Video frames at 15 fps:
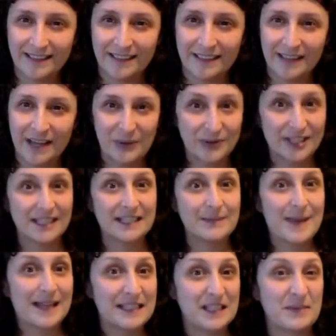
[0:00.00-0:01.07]
I don't think it's
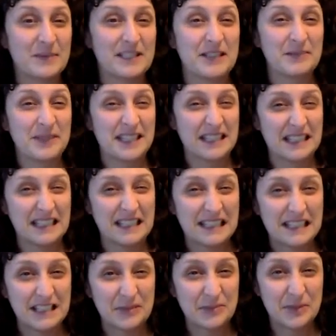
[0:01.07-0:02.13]
pessimism,
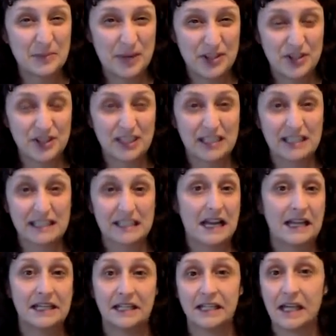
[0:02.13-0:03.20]
cynicism, depression, and
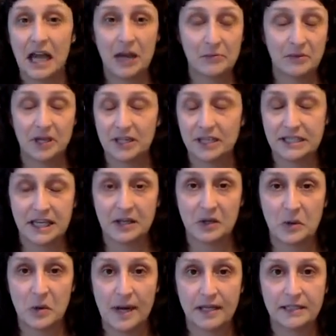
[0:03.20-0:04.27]
anxiety. I'm going to take
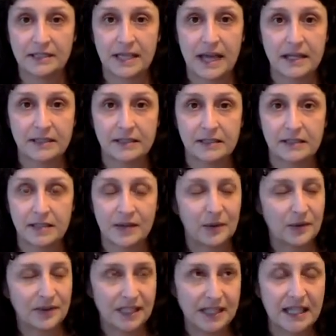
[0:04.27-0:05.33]
a wild guess. I
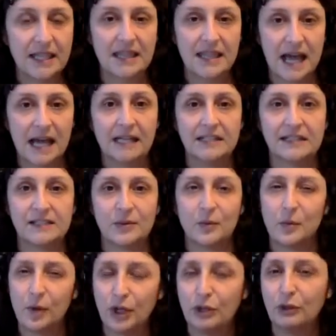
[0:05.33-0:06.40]
don't think that's
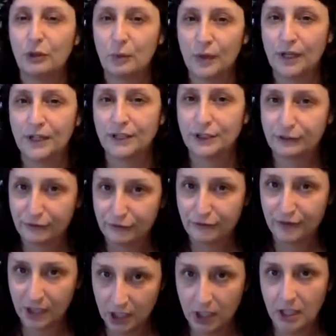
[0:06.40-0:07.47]
what you want to
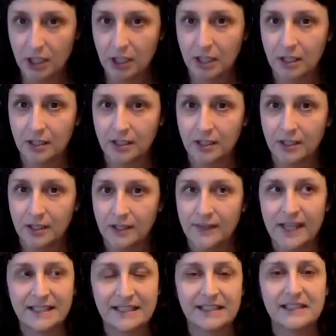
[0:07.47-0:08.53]
feel.
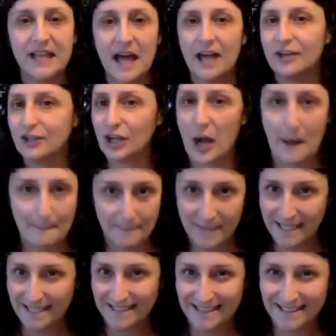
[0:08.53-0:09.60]
That's not your
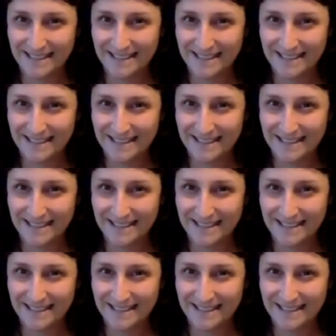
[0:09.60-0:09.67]
compass.